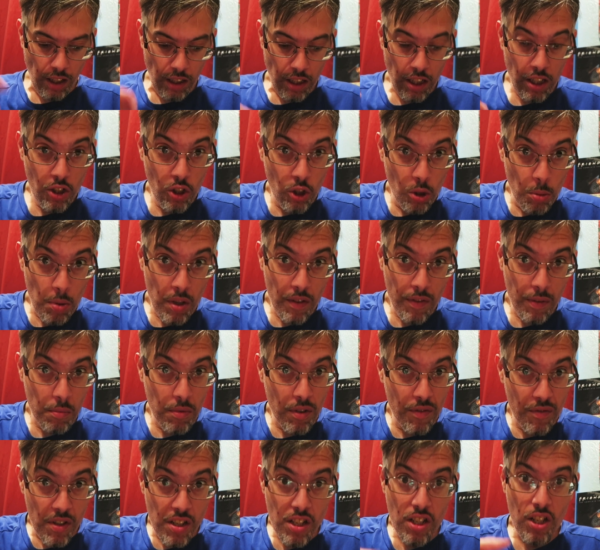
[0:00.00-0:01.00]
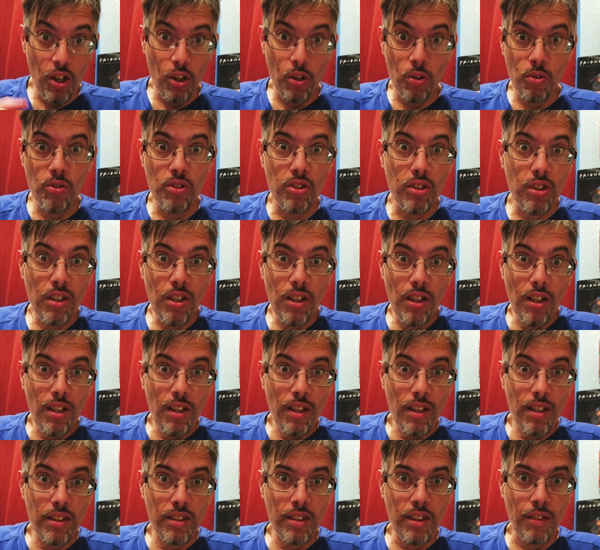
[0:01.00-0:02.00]
he knew me from the videos
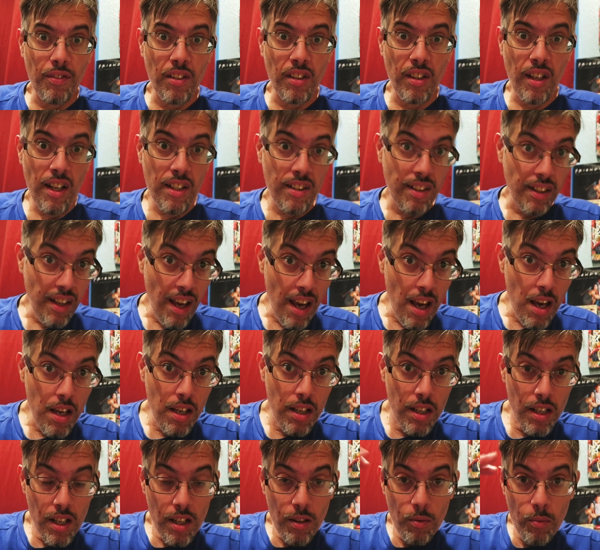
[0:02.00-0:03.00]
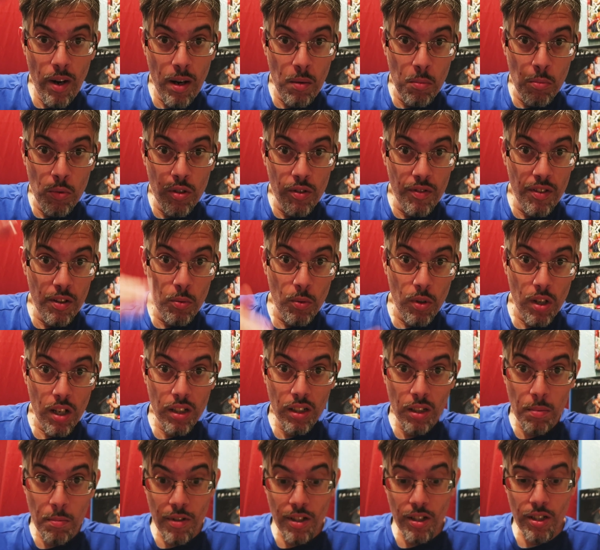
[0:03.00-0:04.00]
and stuff like that. He's like, hey,
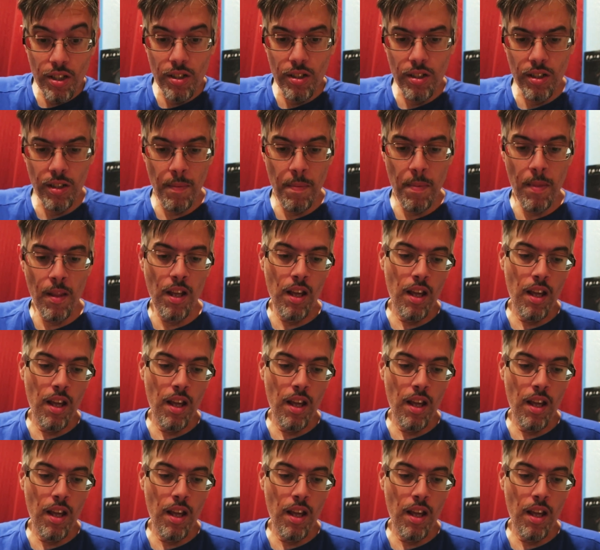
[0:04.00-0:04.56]
WetMovie1, come here, dude.